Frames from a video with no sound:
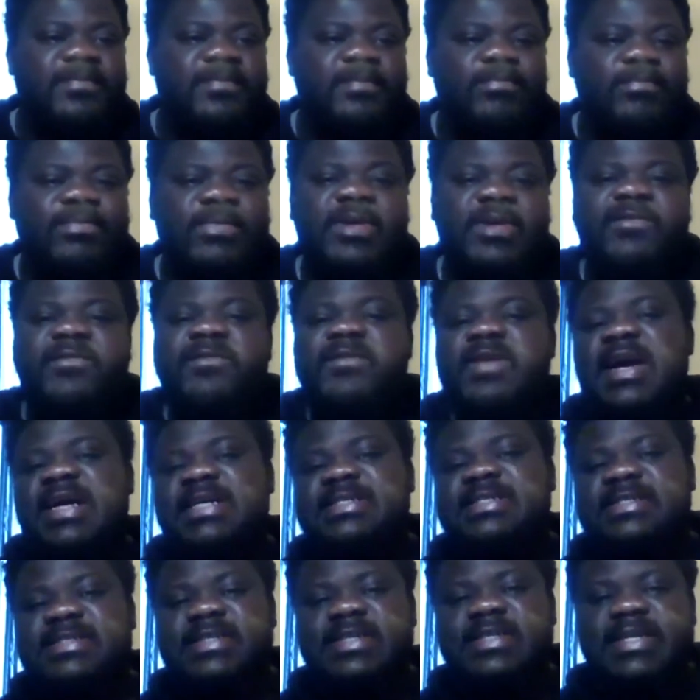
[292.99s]
the
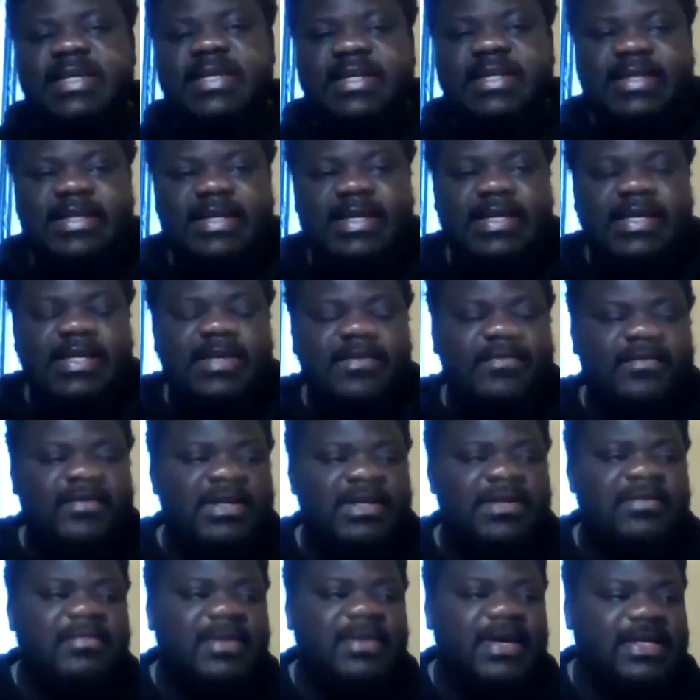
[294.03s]
vaccine and then
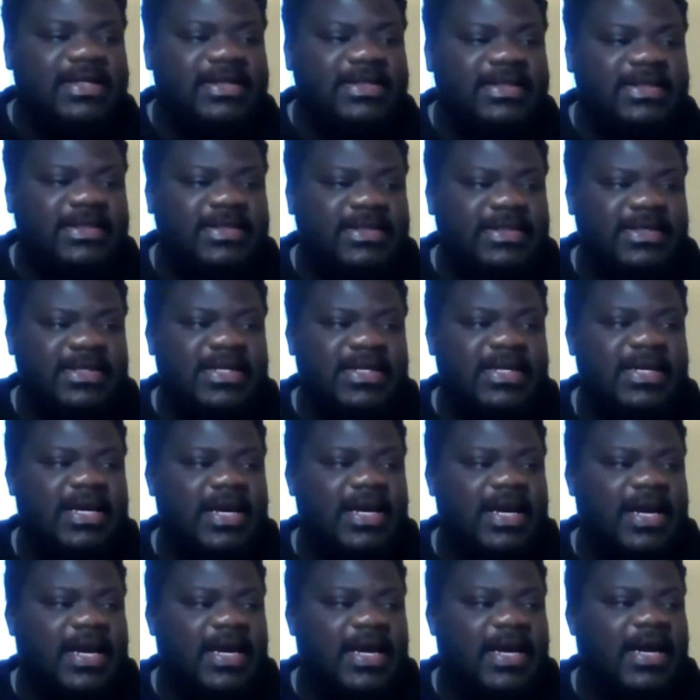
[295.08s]
even medicine
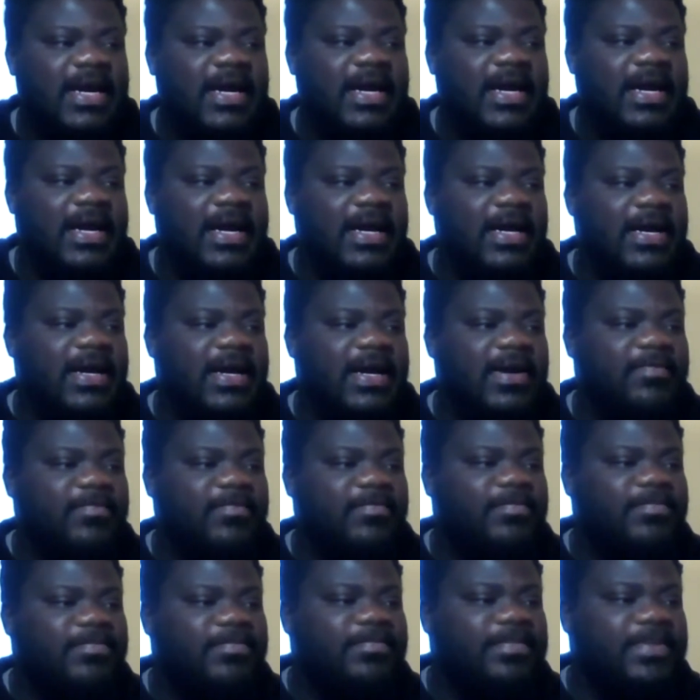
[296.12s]

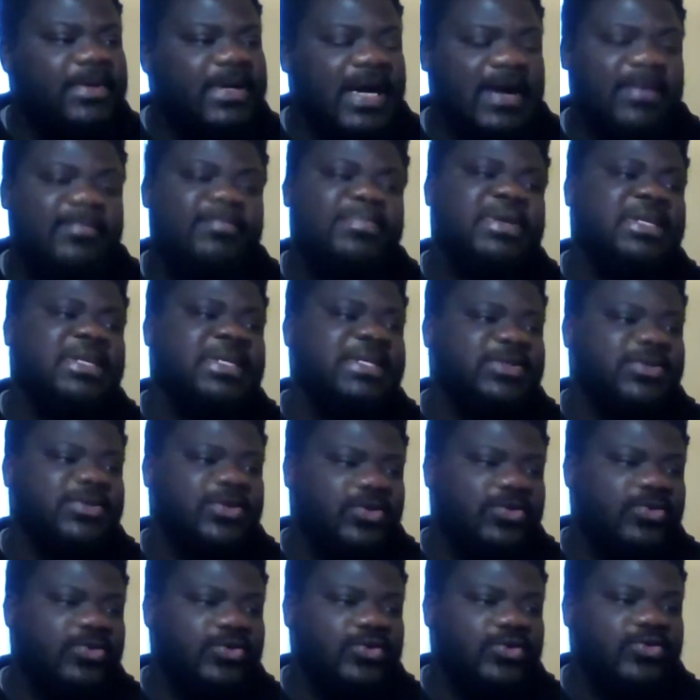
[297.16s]
companies
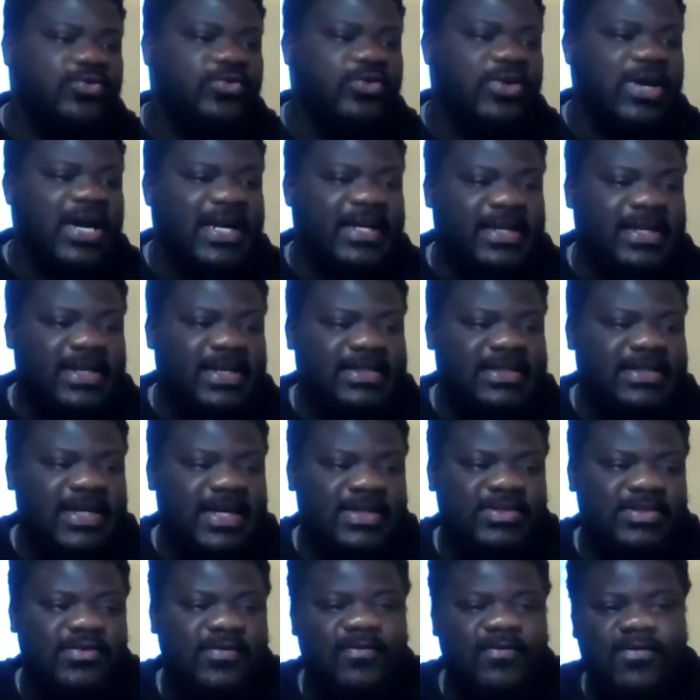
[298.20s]
or those who had the
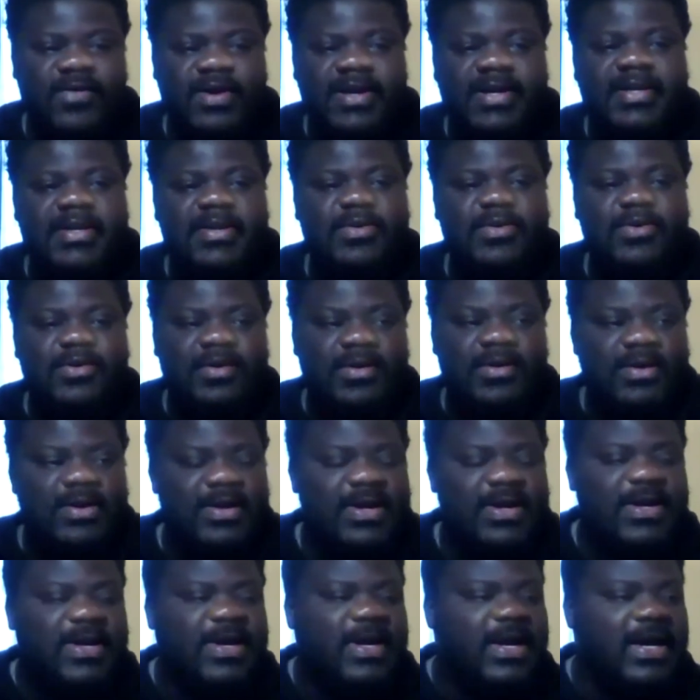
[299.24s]
chance of working on
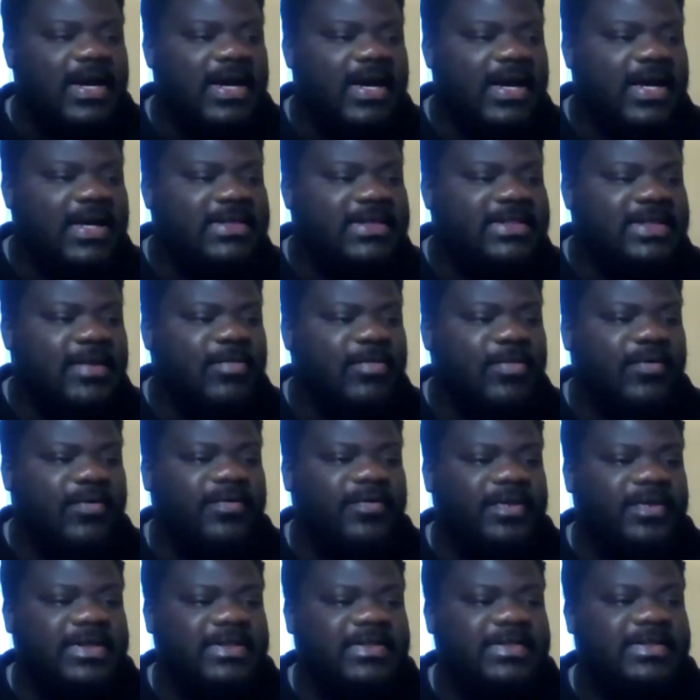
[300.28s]
some
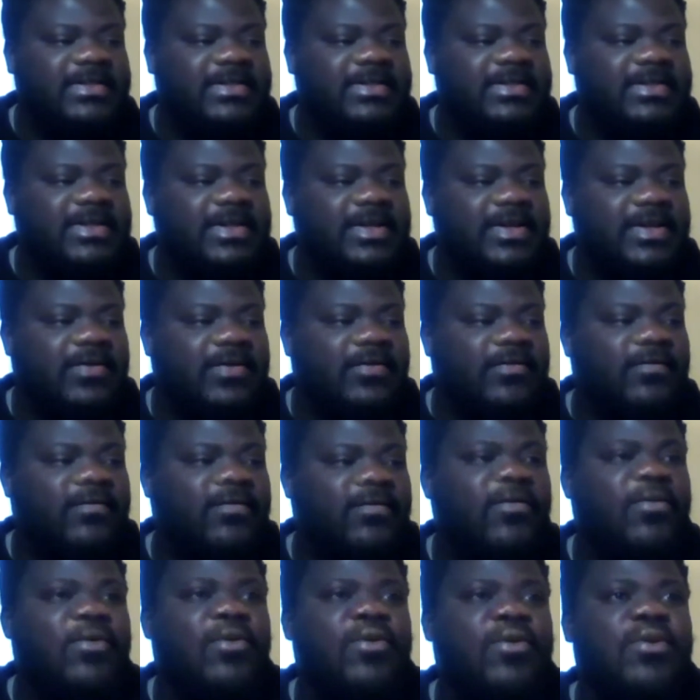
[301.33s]
of this
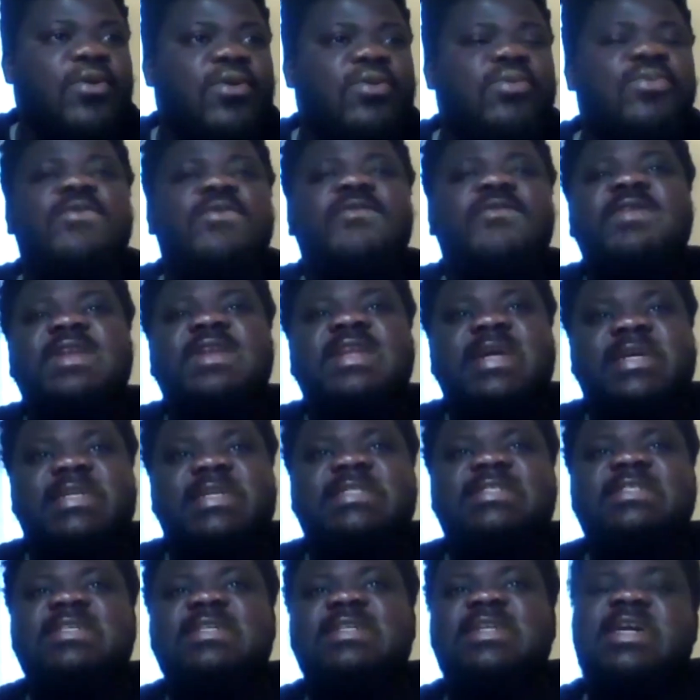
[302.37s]
for
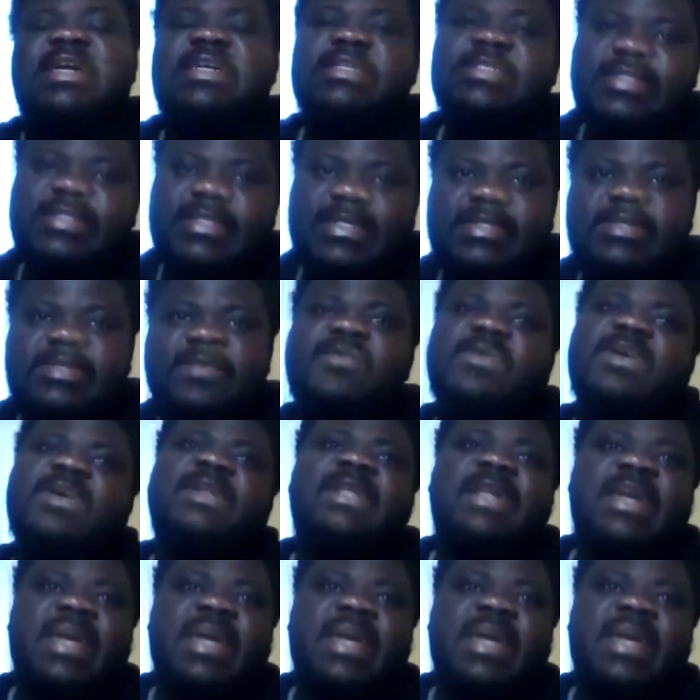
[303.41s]
COVID-19 has testified that